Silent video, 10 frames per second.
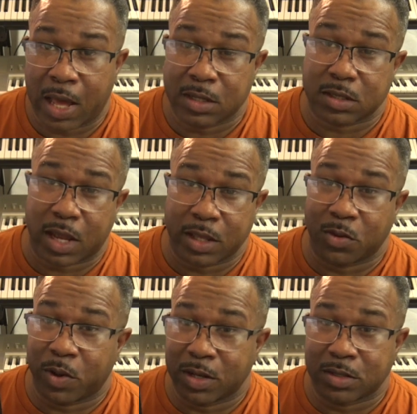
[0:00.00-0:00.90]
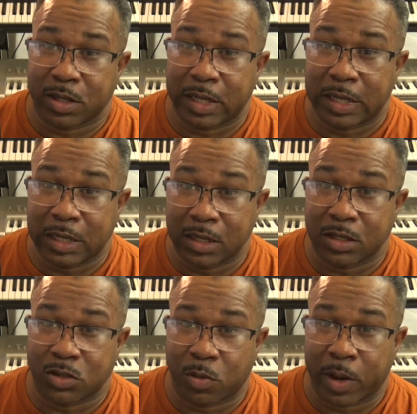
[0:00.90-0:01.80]
I just like the way this thing
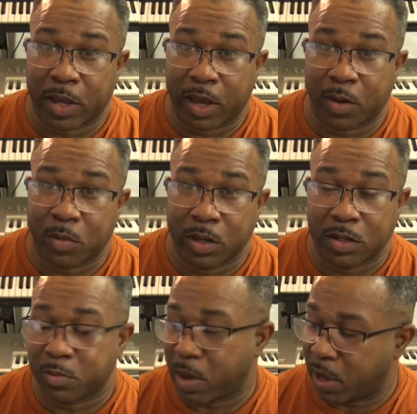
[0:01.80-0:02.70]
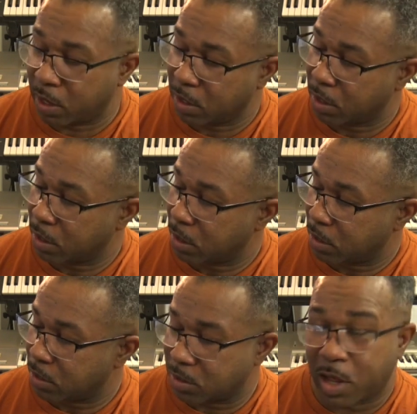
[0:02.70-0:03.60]
looks on my camera. It's my
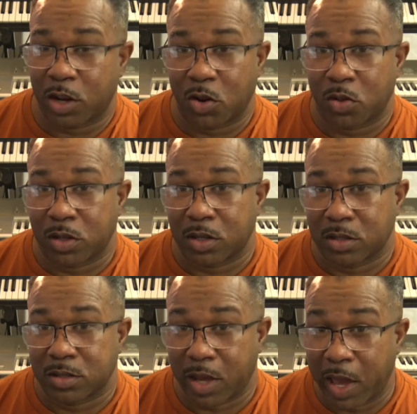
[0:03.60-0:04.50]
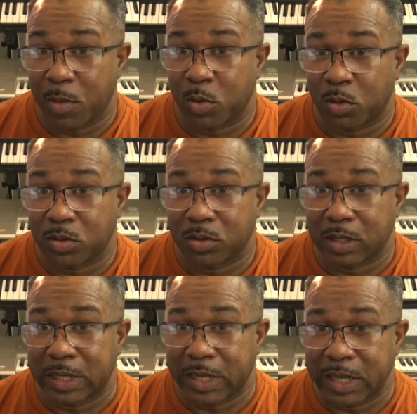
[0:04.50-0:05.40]
set it on the table,
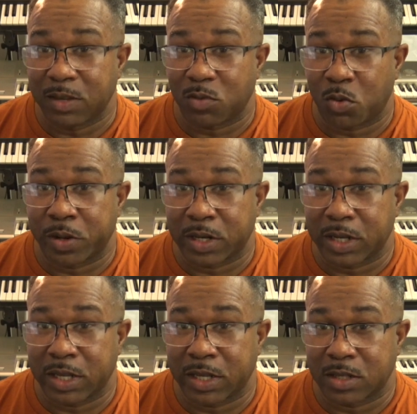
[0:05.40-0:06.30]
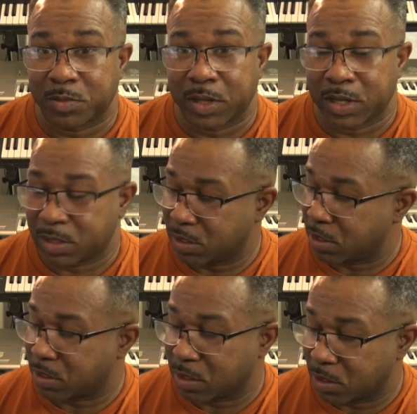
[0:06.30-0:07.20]
leave on lens, because it
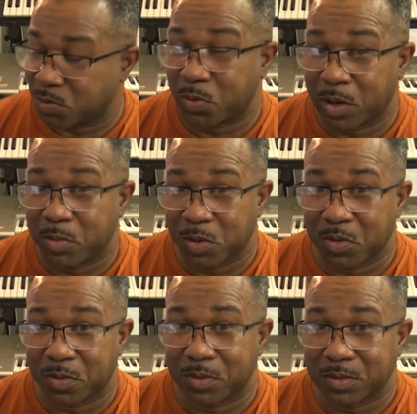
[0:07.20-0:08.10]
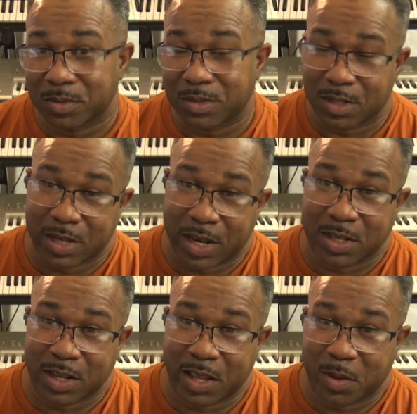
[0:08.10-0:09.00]
just looks really beautiful. Just had
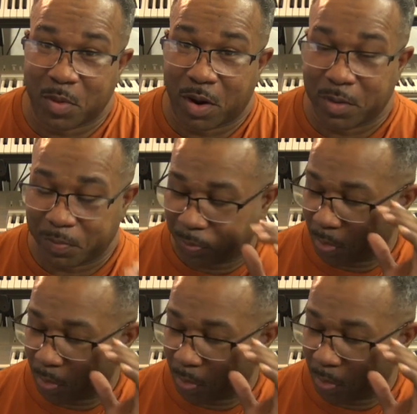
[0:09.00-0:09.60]
to say that part.